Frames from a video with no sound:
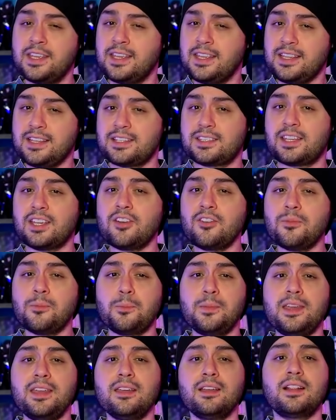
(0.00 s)
Instead of
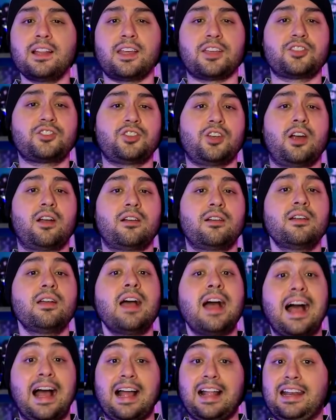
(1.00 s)
being like Char,
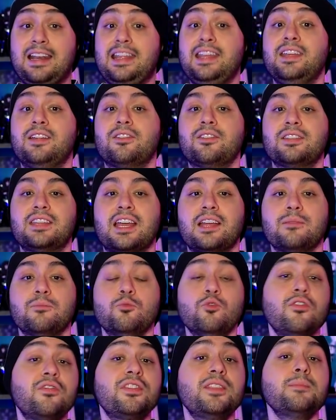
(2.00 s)
a leader that
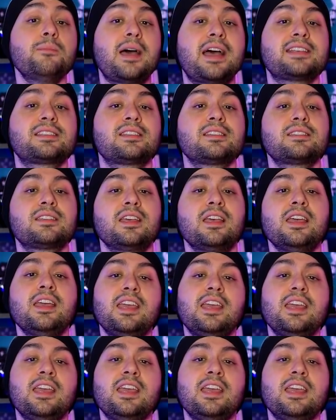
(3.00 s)
moved the masses,